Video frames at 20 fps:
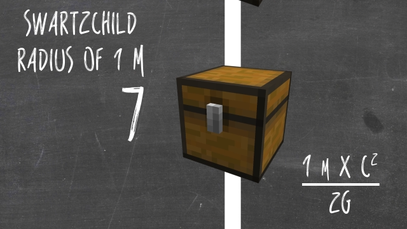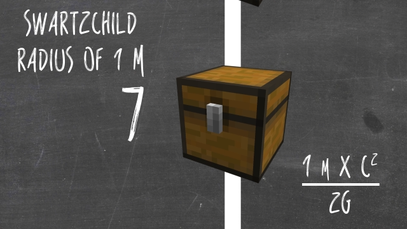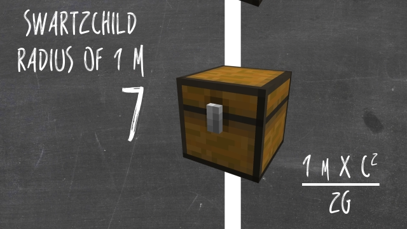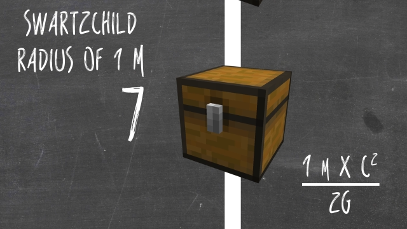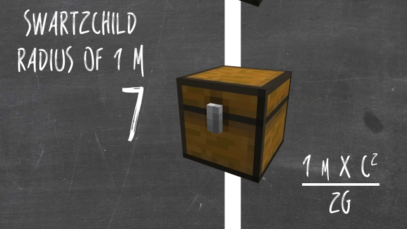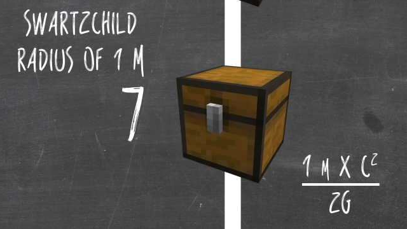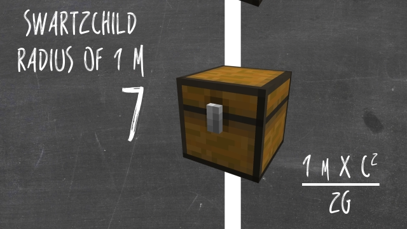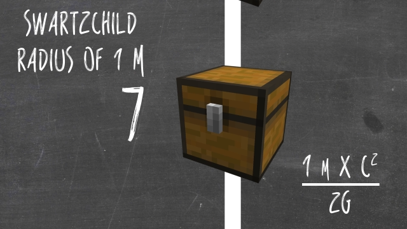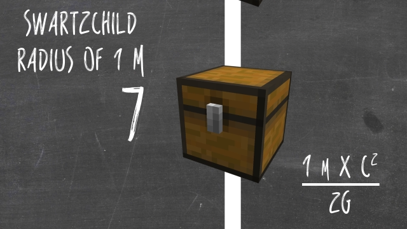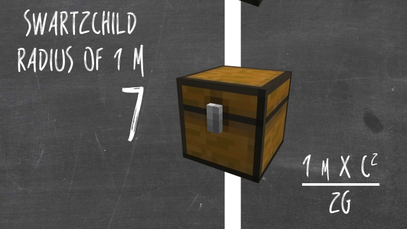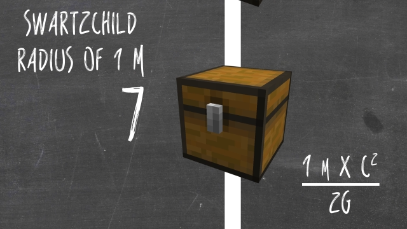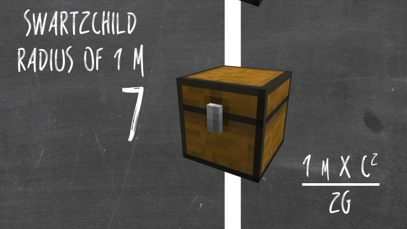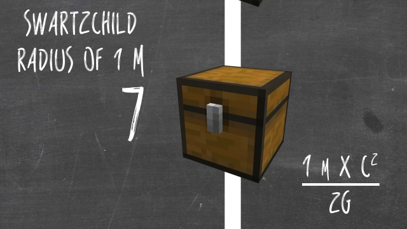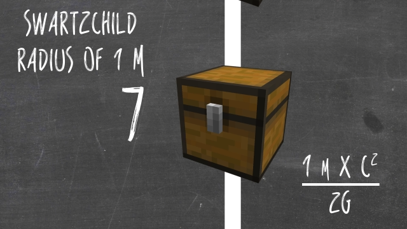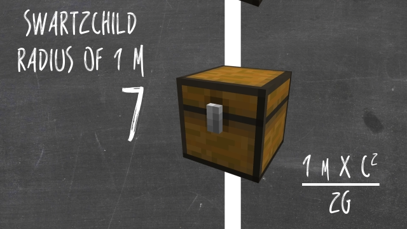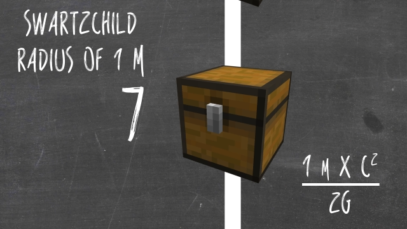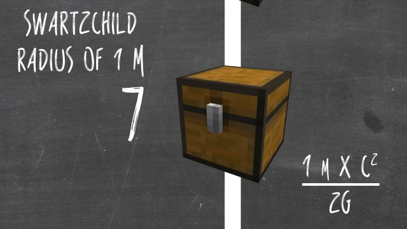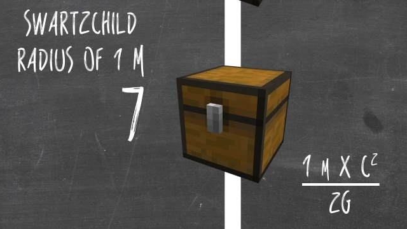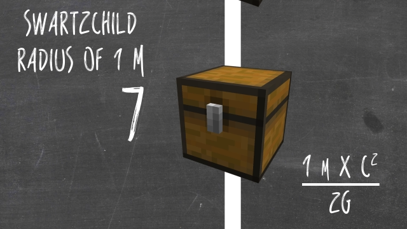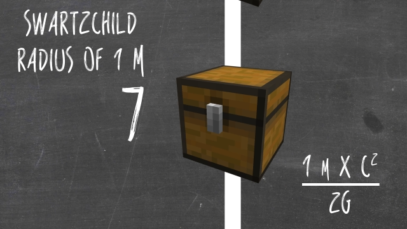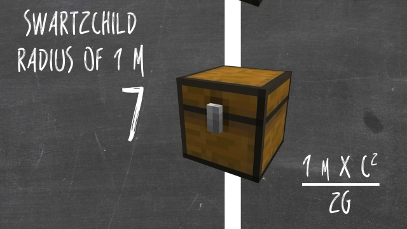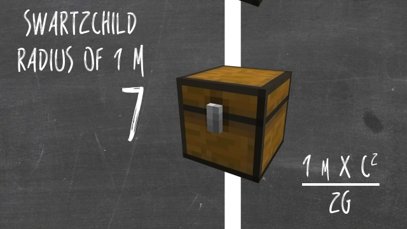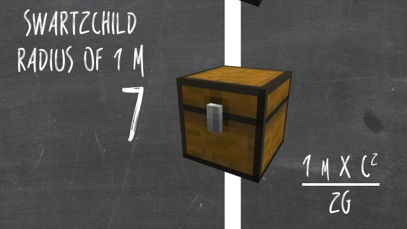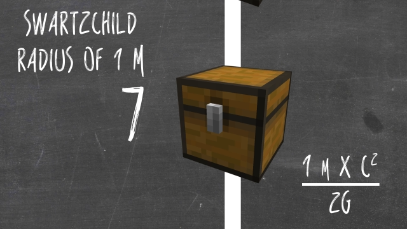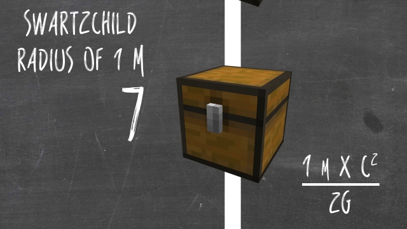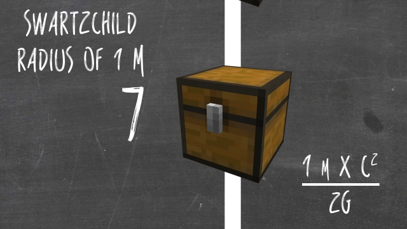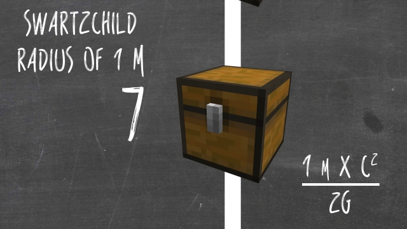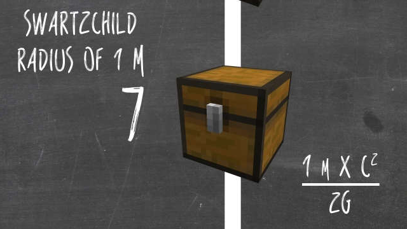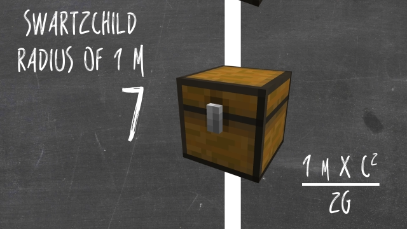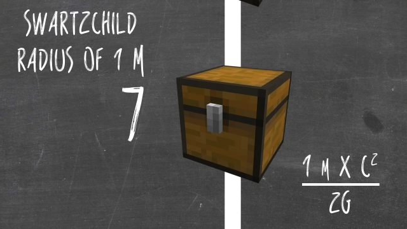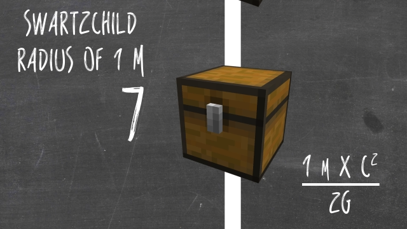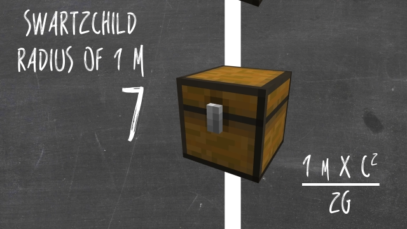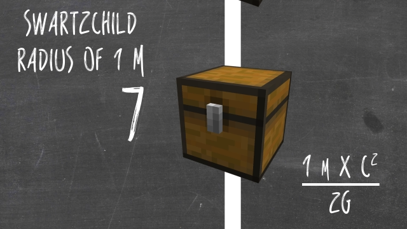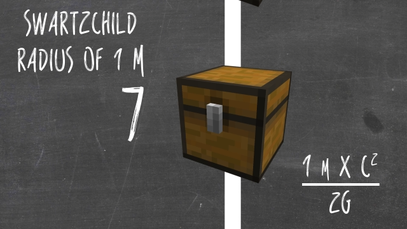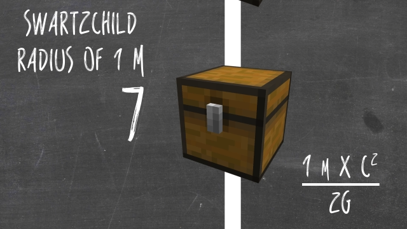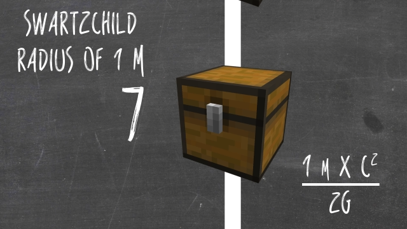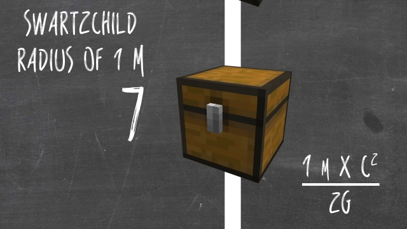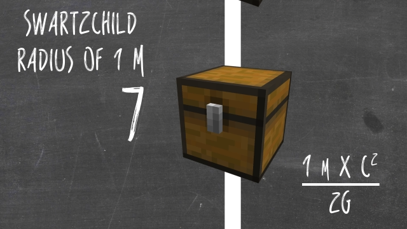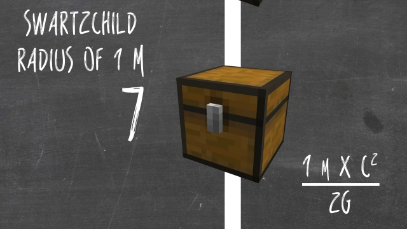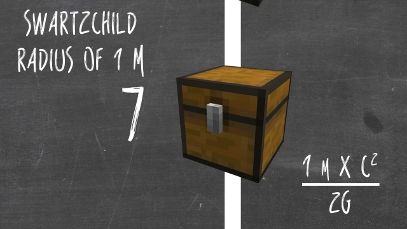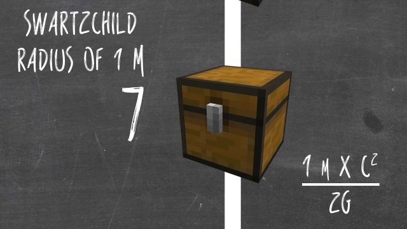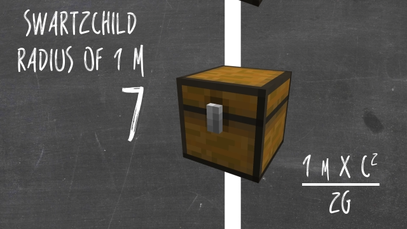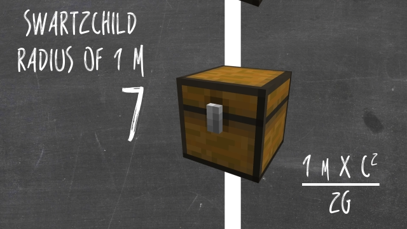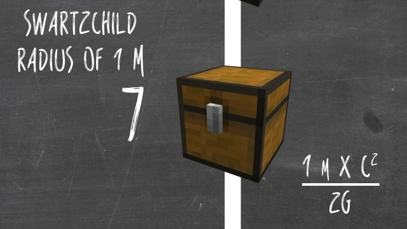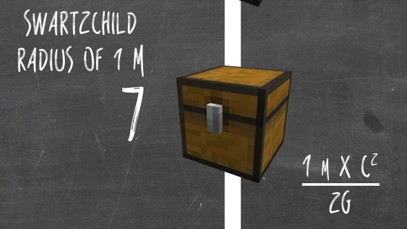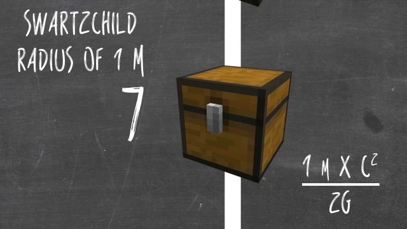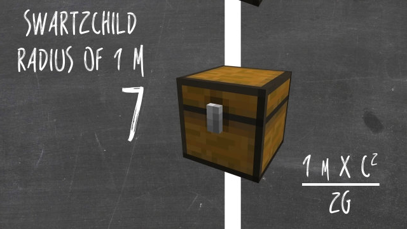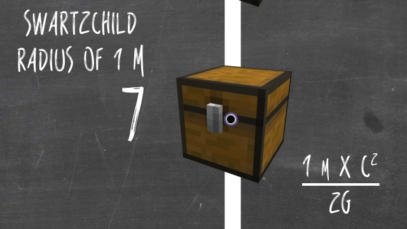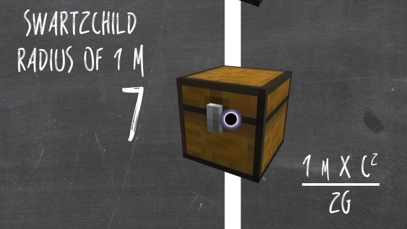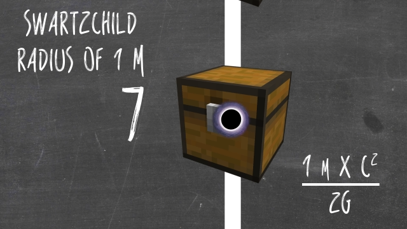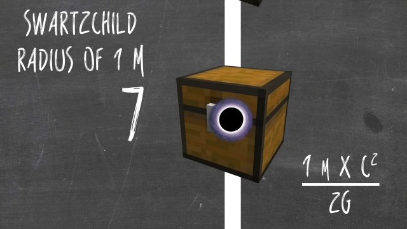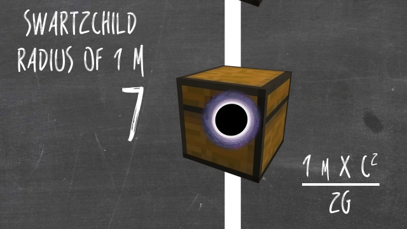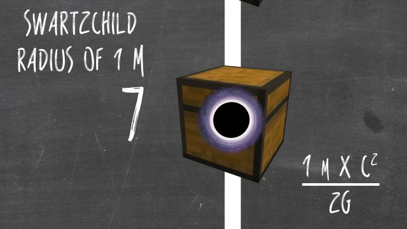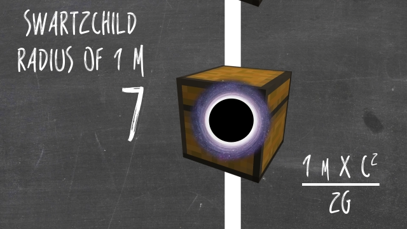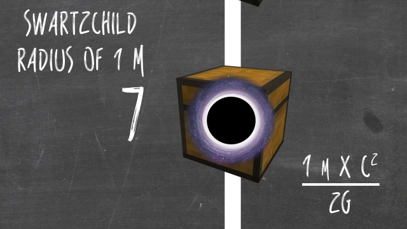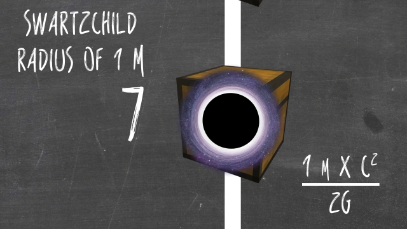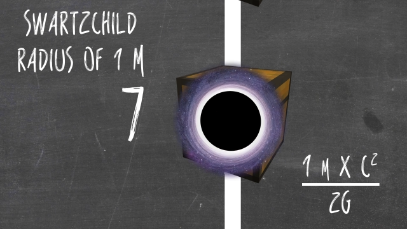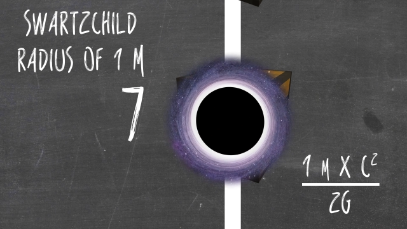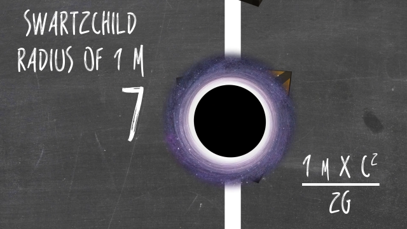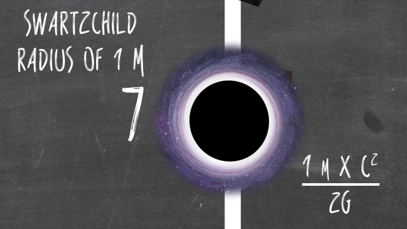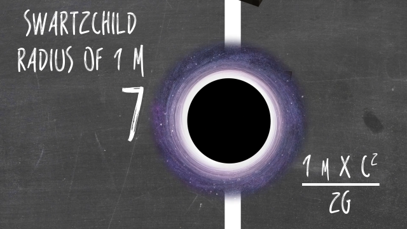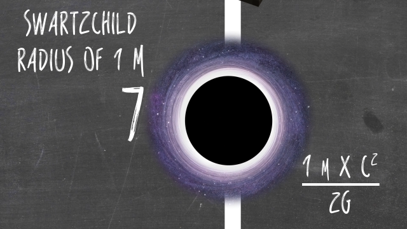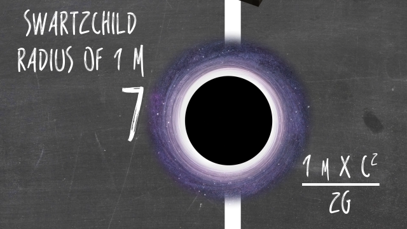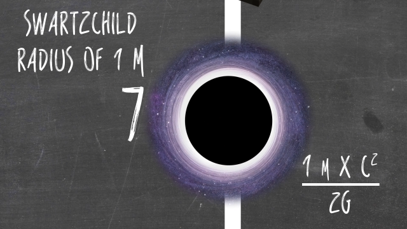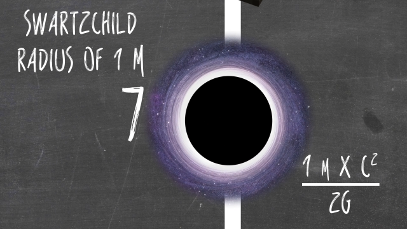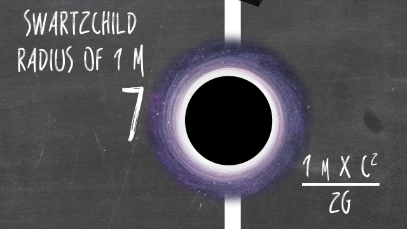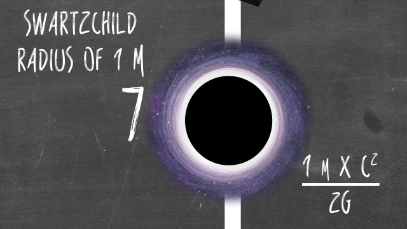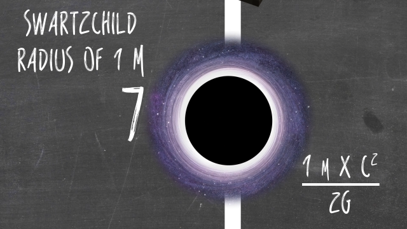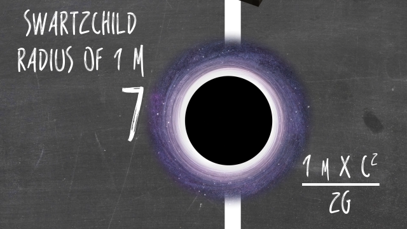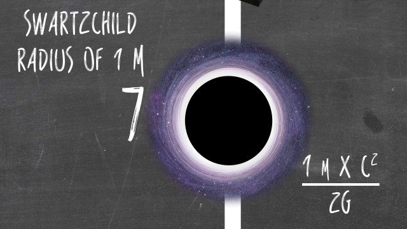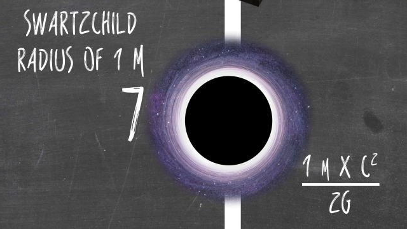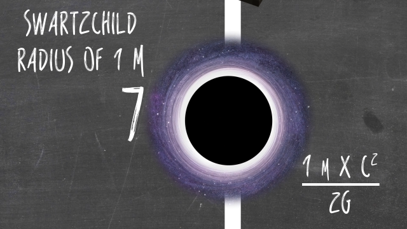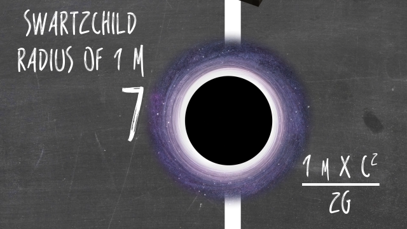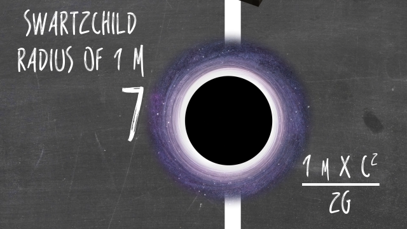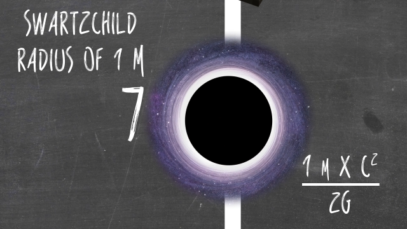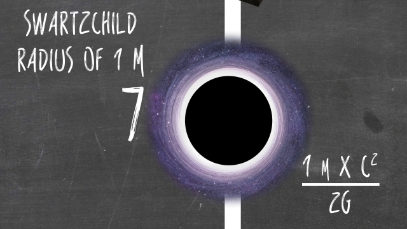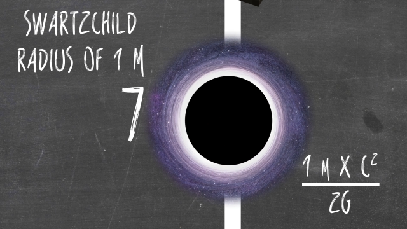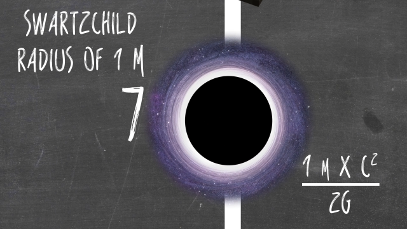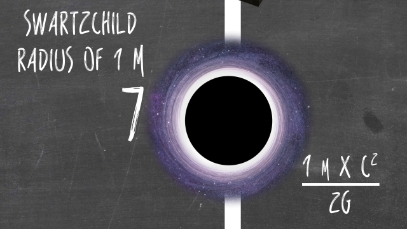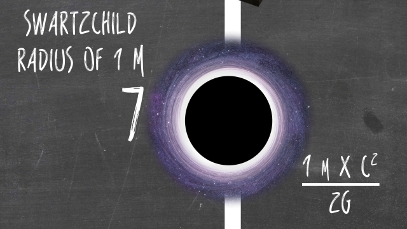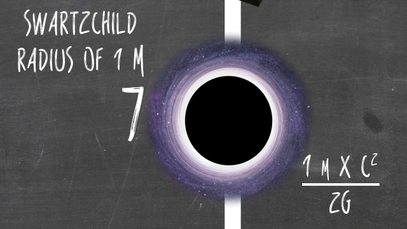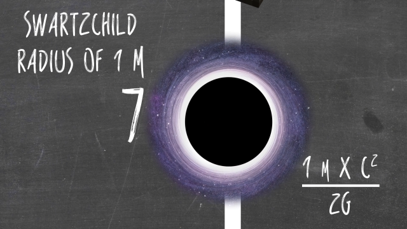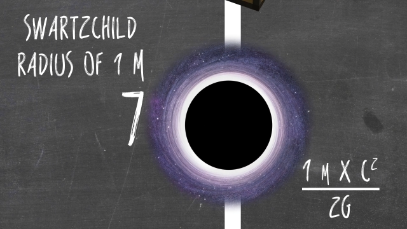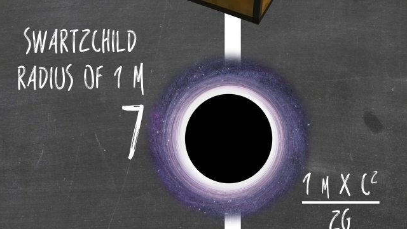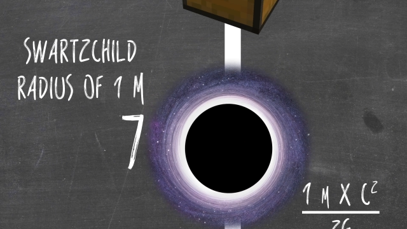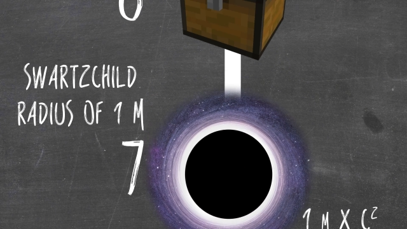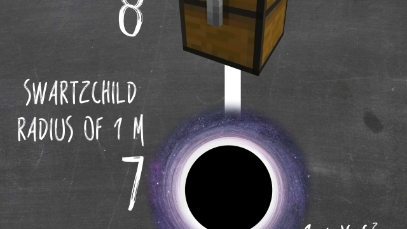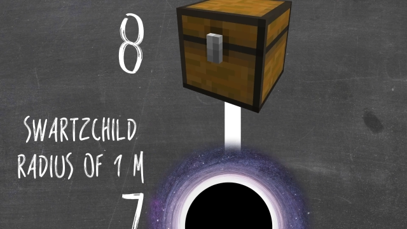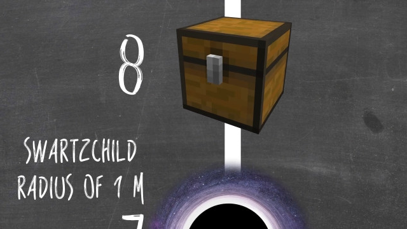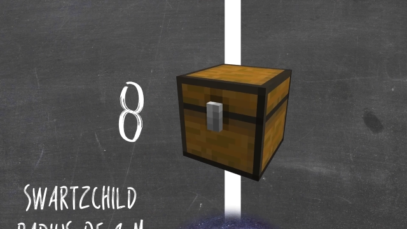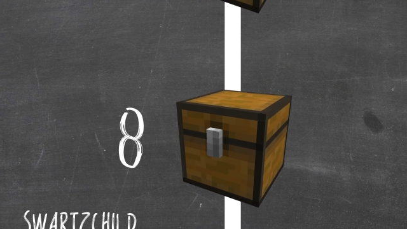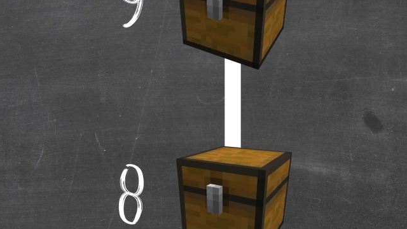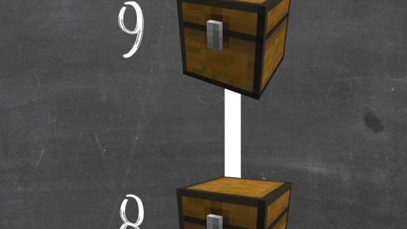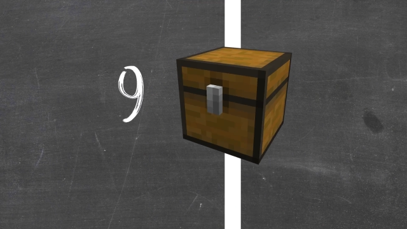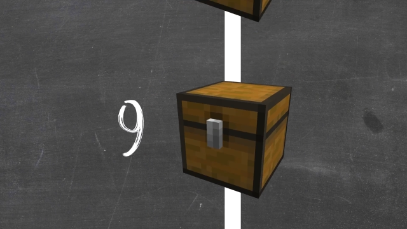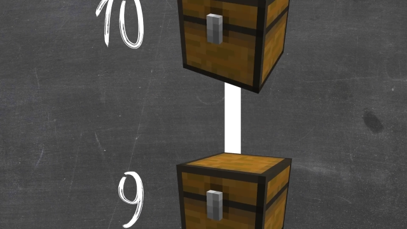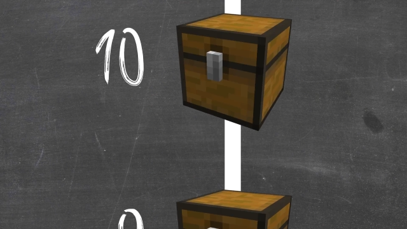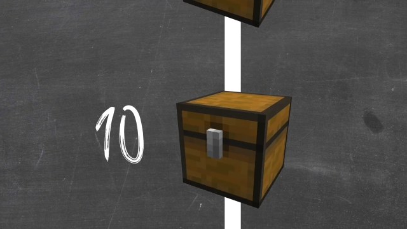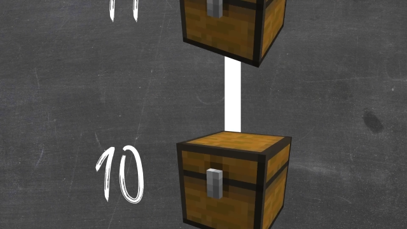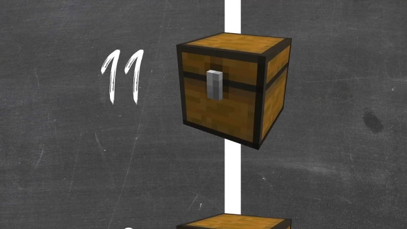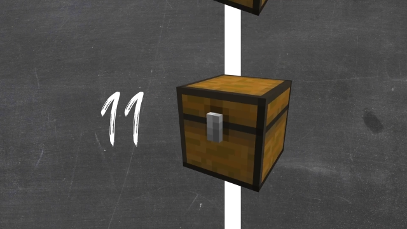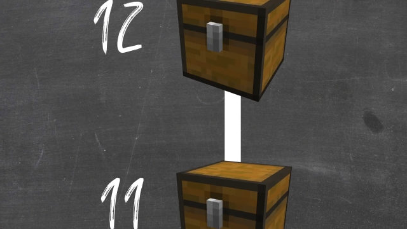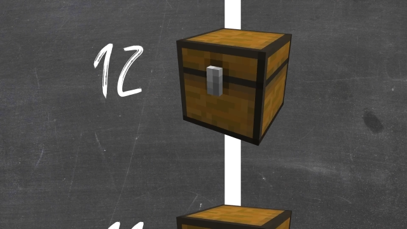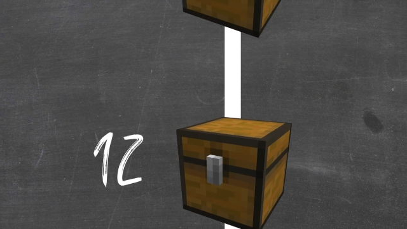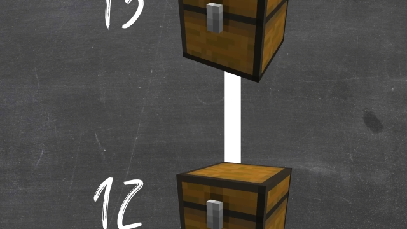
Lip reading: No face is visible, so there are no lips to read.